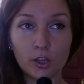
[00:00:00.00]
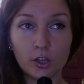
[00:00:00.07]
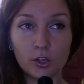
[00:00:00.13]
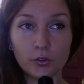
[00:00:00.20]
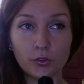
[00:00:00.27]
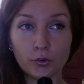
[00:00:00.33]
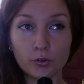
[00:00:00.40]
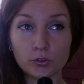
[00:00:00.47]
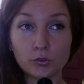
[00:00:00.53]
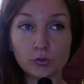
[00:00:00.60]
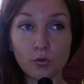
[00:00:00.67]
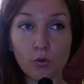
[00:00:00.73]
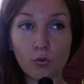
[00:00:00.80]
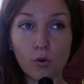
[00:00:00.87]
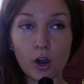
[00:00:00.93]
those
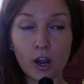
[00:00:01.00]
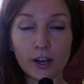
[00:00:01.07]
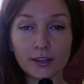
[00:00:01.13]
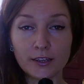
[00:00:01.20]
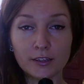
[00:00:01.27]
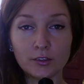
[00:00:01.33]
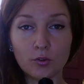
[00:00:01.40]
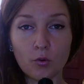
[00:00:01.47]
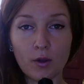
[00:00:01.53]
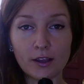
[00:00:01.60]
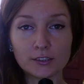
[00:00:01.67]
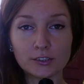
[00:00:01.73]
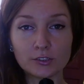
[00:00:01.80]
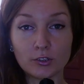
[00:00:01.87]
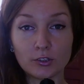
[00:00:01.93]
who work in the
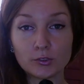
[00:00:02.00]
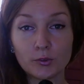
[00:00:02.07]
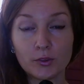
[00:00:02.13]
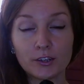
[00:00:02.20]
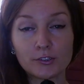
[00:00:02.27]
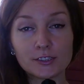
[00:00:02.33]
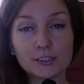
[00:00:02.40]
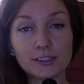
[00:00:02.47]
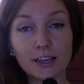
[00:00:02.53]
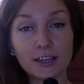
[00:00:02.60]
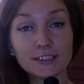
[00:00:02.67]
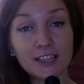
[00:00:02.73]
West also. There's a